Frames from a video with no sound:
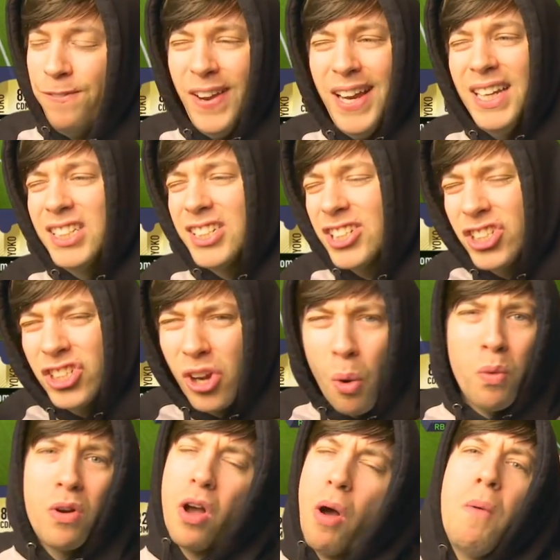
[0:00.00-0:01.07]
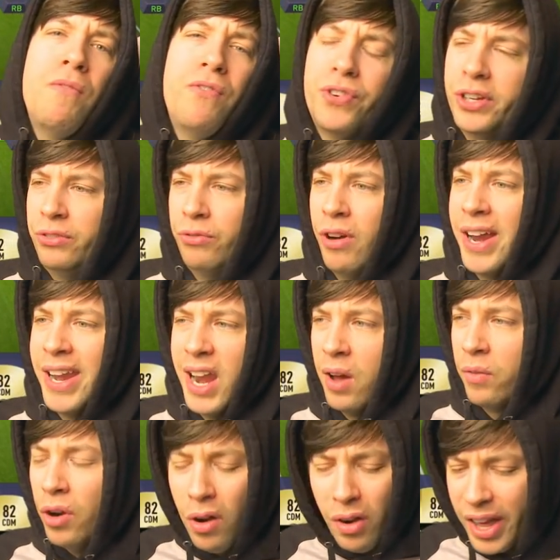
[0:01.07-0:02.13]
feeling so confident right
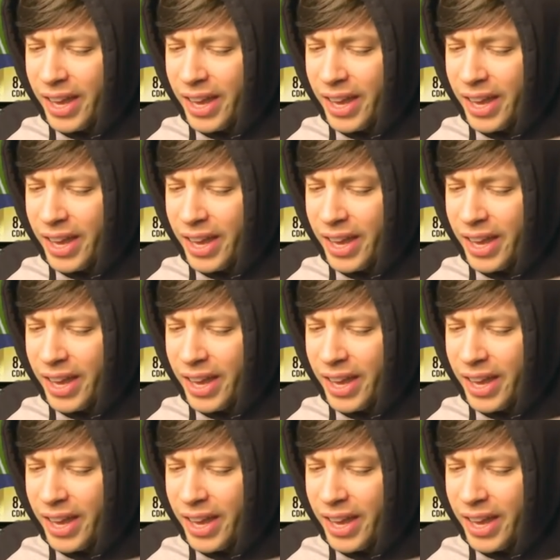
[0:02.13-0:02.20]
now. Not